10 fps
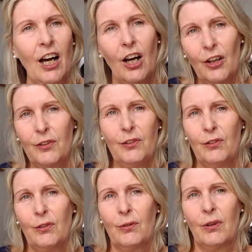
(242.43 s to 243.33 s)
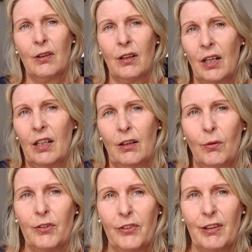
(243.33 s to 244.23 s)
How do you know
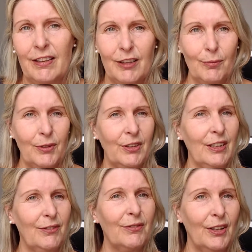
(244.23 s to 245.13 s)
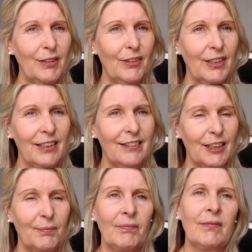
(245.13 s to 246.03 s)
what's the right temperature? It's very easy.
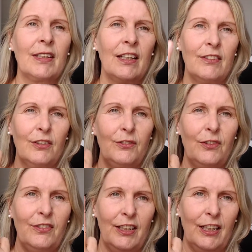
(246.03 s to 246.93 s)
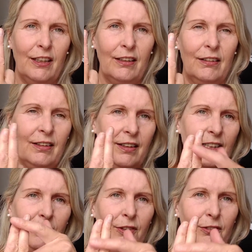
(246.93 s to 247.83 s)
So just take these
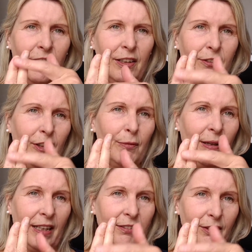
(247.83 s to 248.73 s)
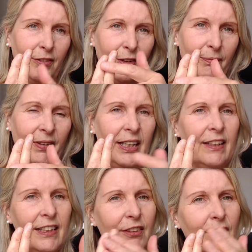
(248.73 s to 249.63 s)
two fingers on the backs of them.
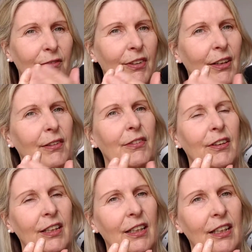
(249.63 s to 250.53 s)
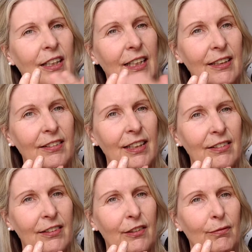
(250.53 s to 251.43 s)
These are very heat
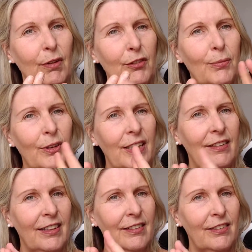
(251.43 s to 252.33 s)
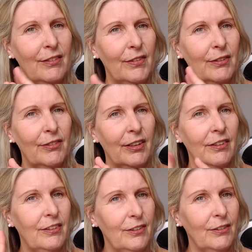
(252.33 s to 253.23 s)
sensitive, much more heat sensitive than the front,
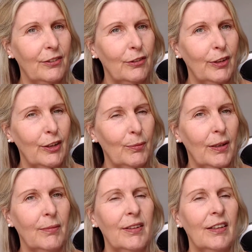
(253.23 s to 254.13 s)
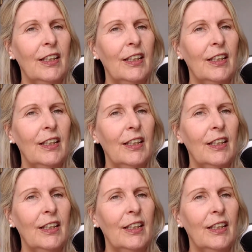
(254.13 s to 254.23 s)
and you can do a wee experiment.